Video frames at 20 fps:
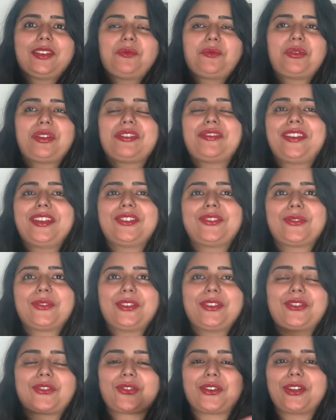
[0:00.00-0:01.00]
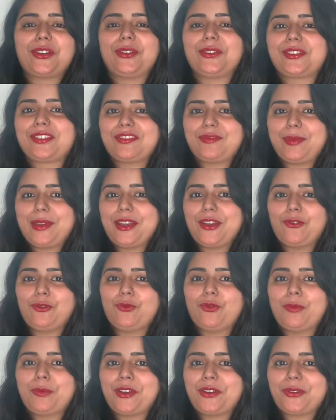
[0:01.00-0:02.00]
privy to the struggles of being a
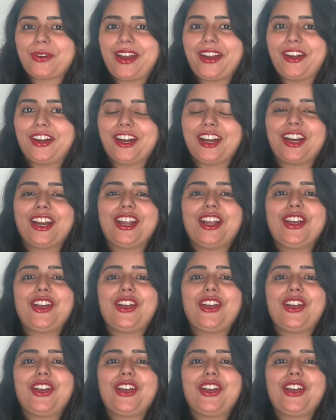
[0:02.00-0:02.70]
woman writer,